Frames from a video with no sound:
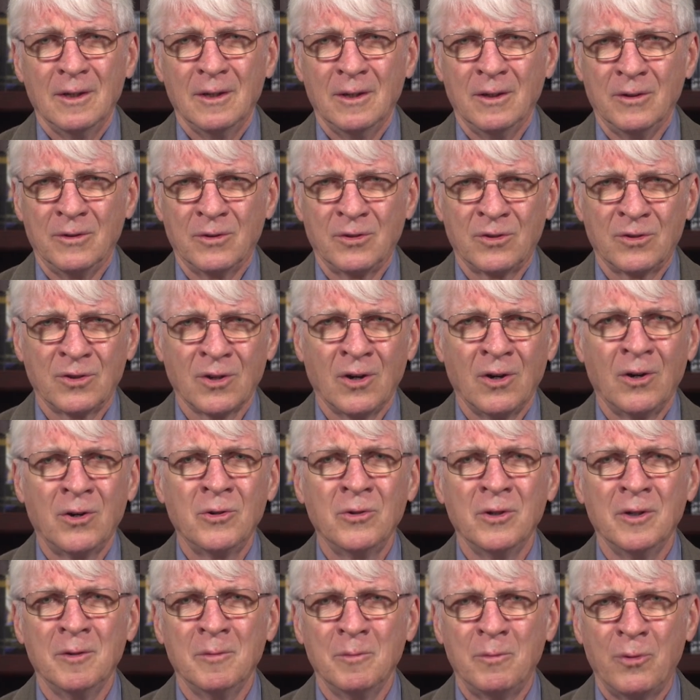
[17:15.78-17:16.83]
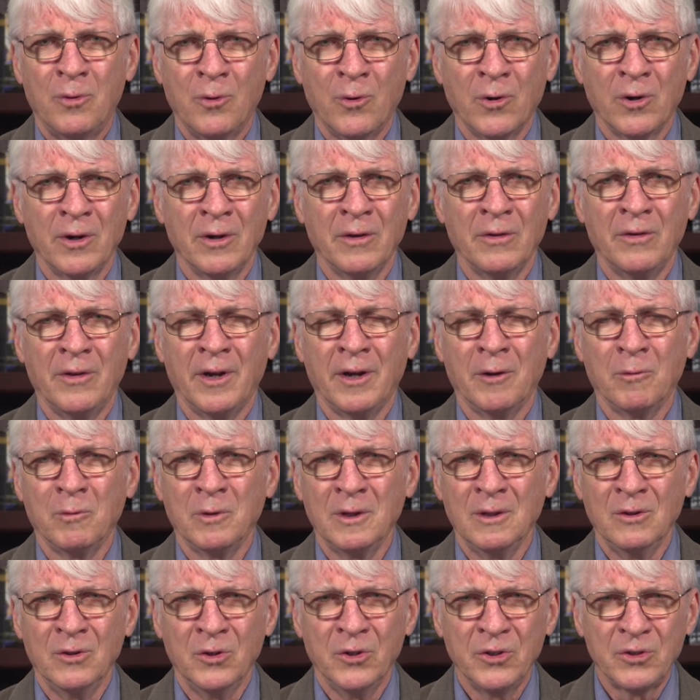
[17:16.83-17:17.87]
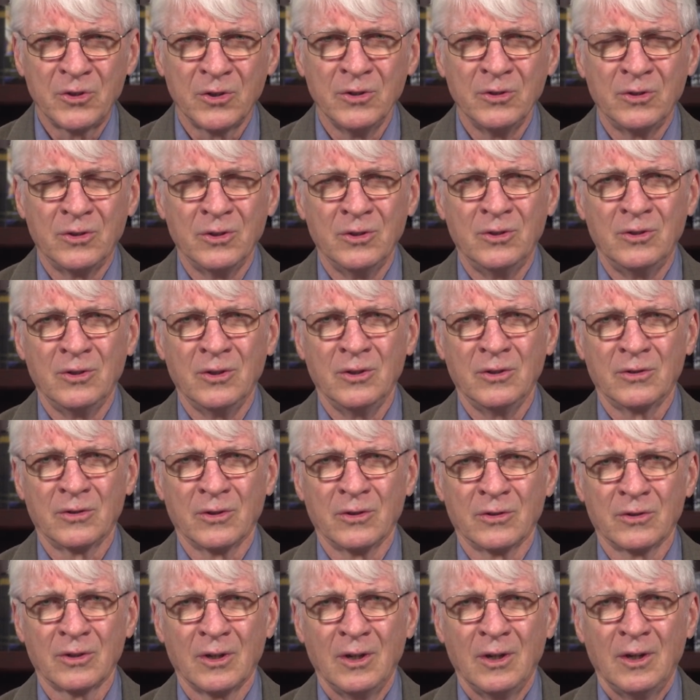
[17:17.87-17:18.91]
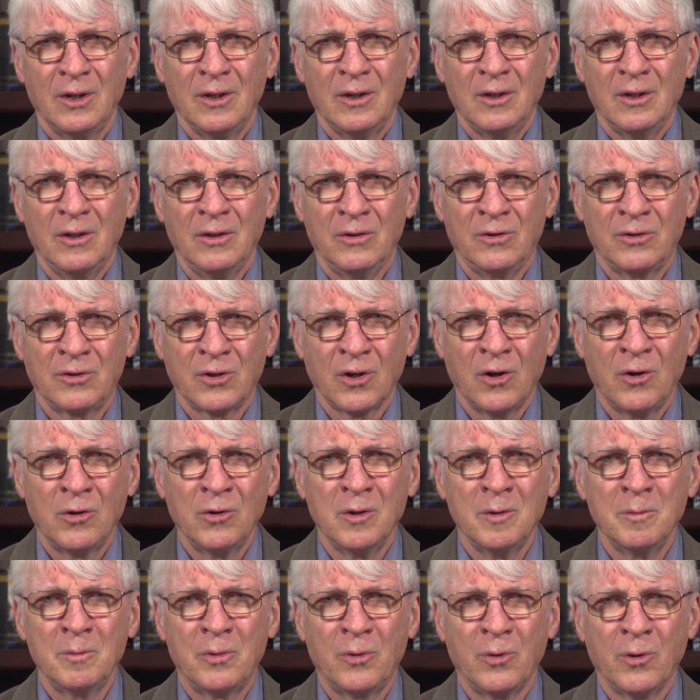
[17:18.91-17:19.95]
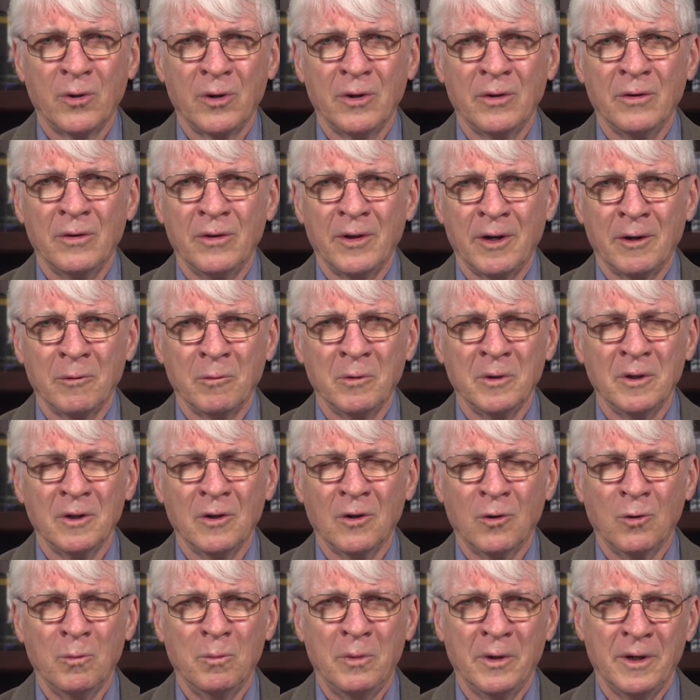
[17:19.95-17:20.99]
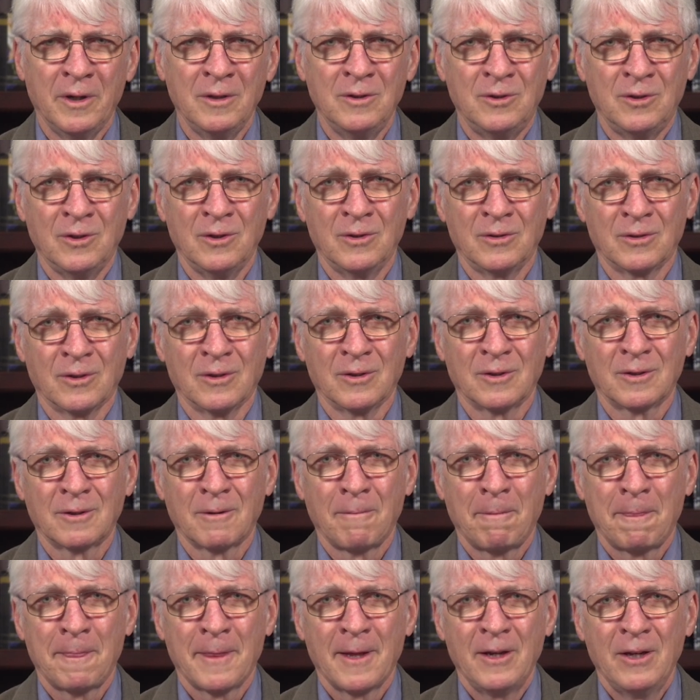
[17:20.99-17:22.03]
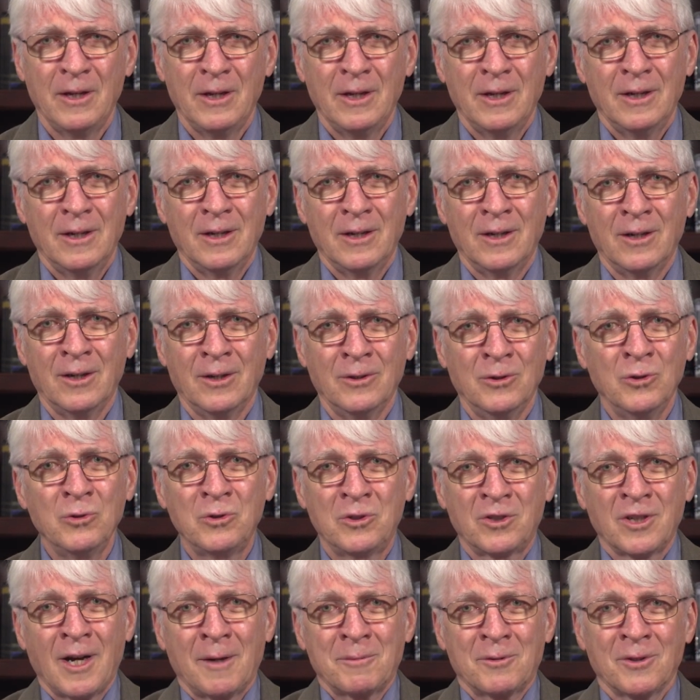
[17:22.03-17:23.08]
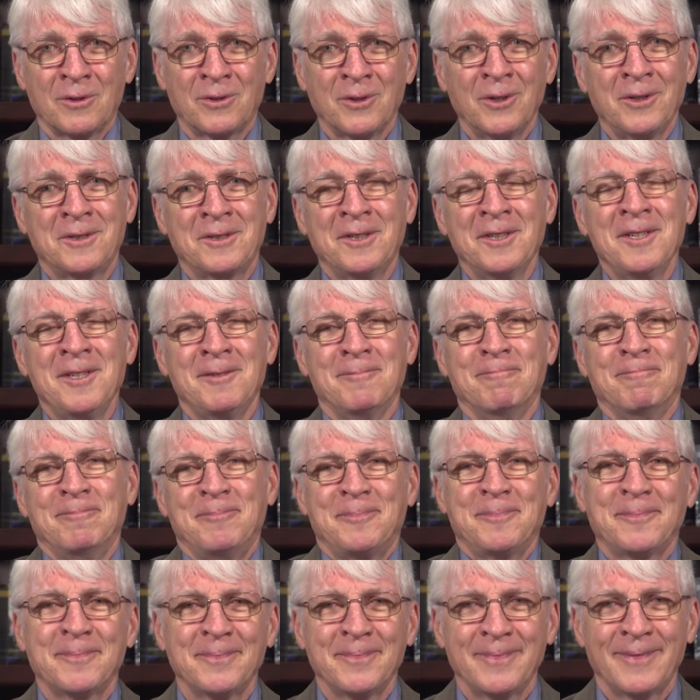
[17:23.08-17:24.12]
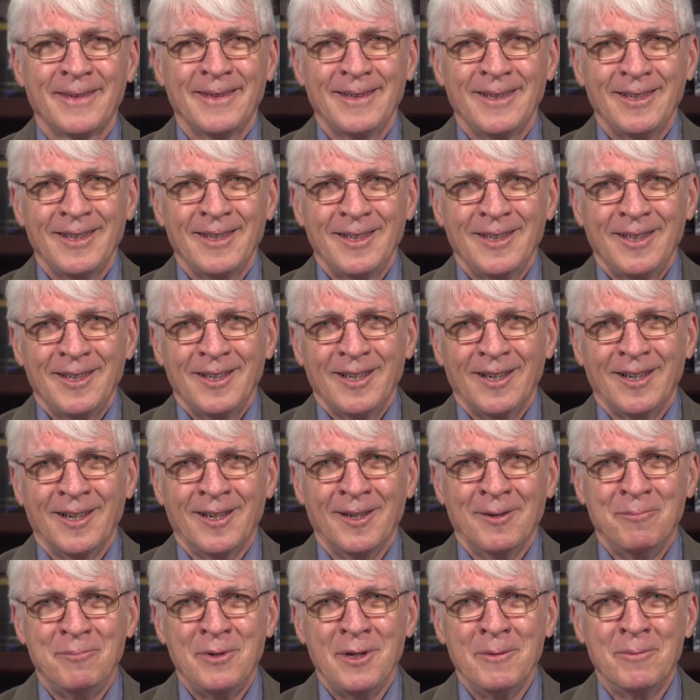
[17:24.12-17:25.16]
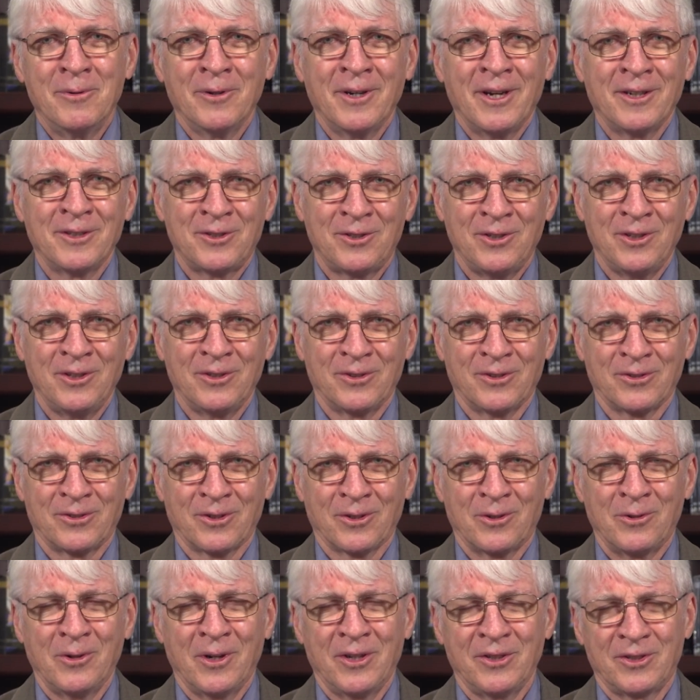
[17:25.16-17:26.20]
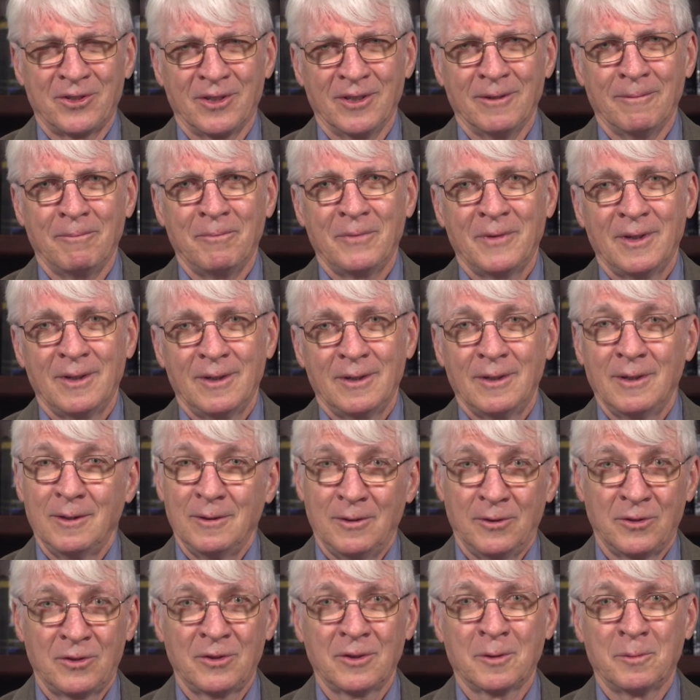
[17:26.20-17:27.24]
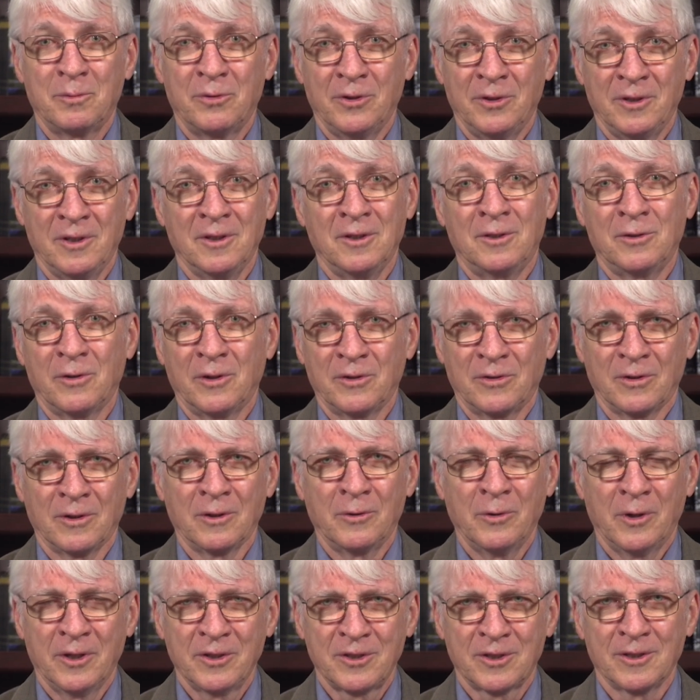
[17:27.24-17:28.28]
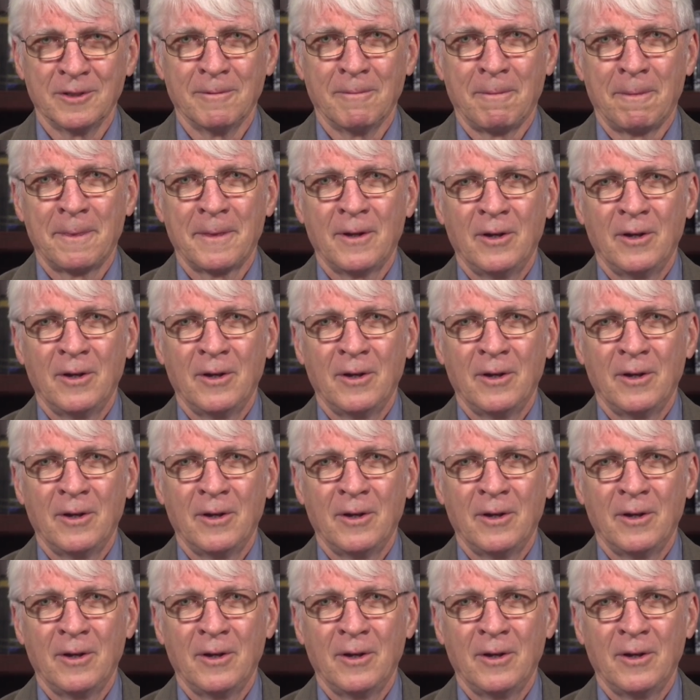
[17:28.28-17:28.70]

It's so important that we listen to Jesus. It's so important that we obey Jesus. Luke chapter 13. People ask Jesus a question. This is a pretty interesting question.